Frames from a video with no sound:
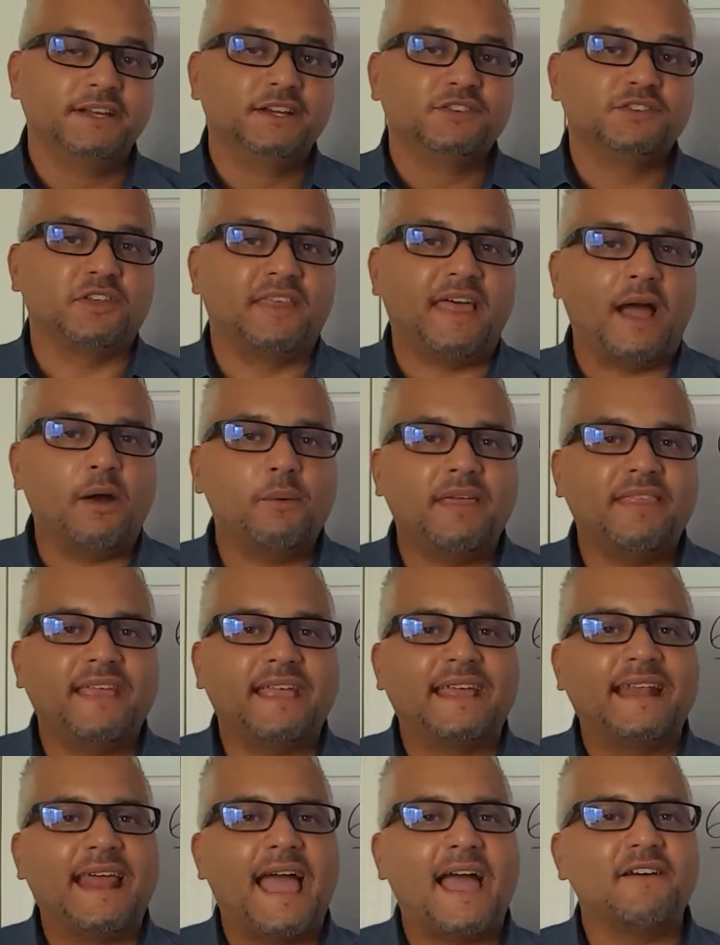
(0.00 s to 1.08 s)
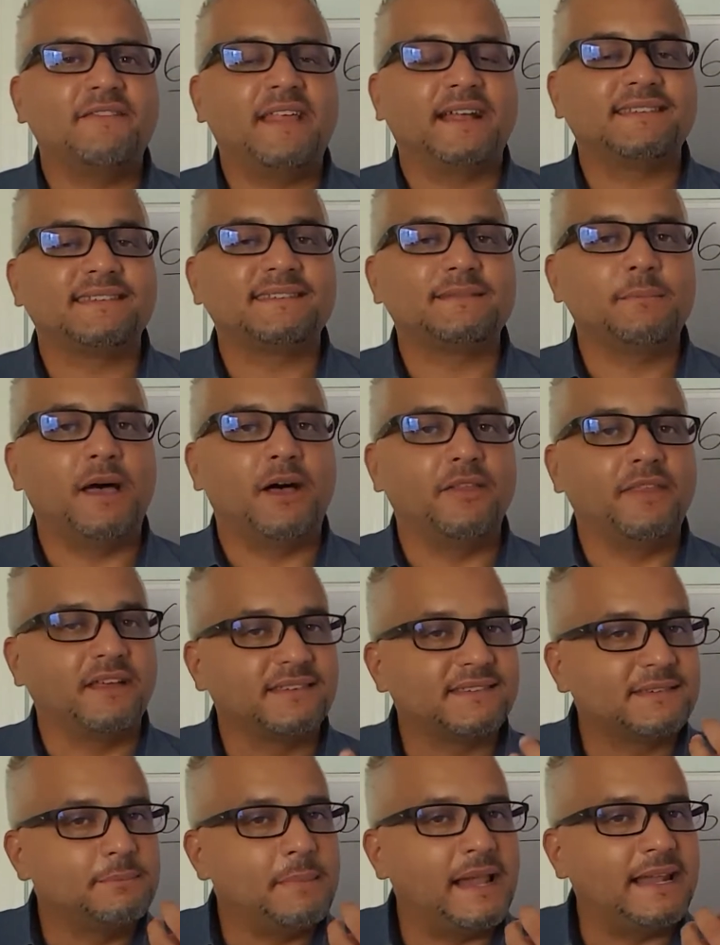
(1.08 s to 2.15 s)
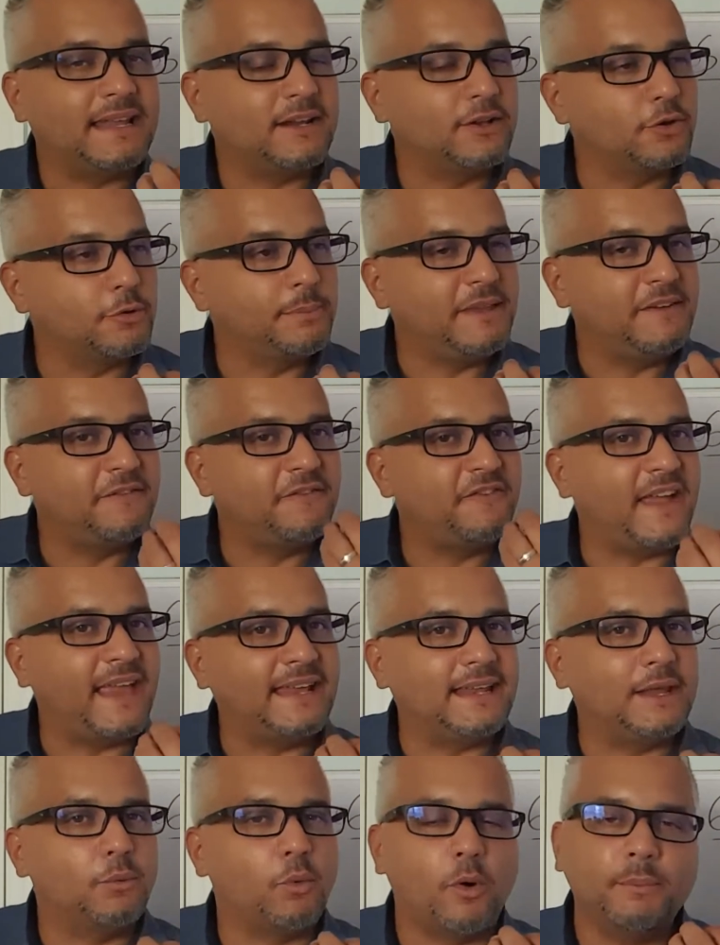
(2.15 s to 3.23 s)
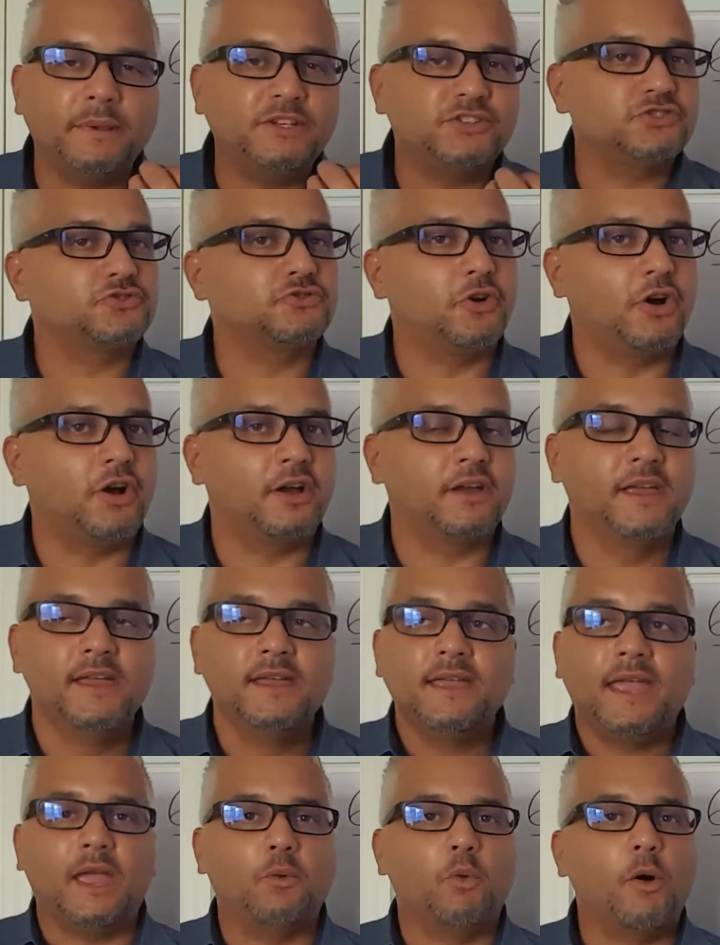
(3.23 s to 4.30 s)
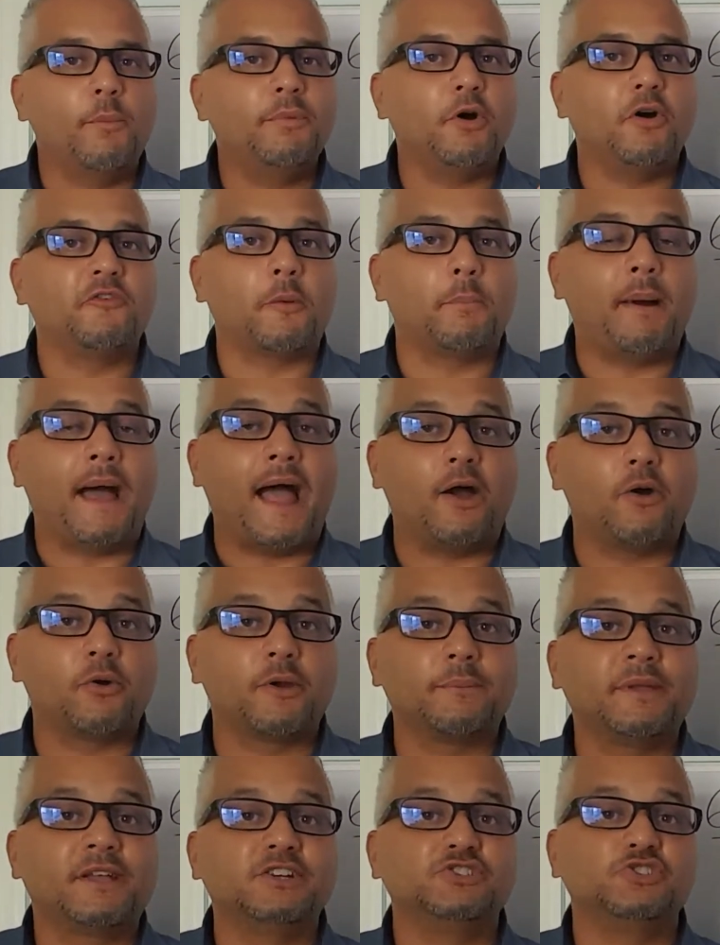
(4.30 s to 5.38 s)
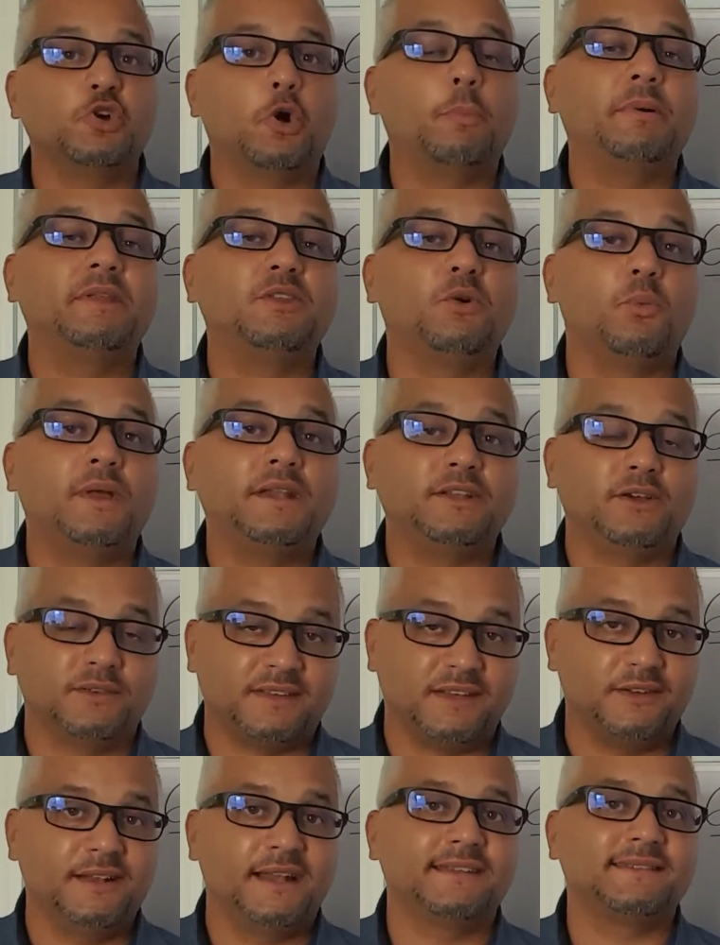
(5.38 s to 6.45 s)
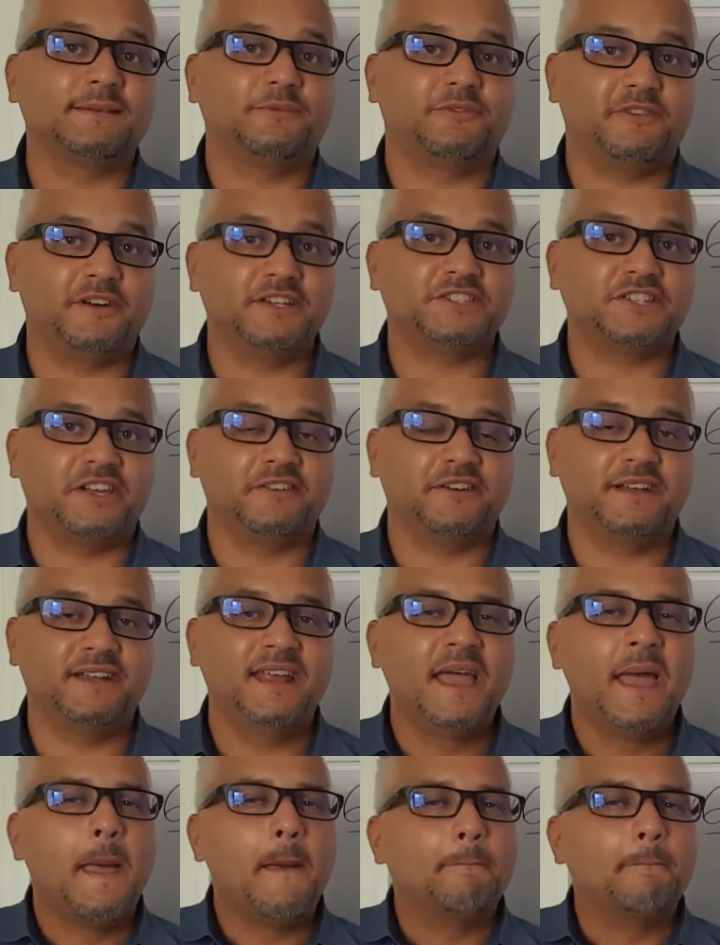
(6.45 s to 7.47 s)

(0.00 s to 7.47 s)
So that way they can have that smell. They'll smell it. It'll be faint. It won't be strong. It won't be overpowering because you open the windows and you let some fresh air in.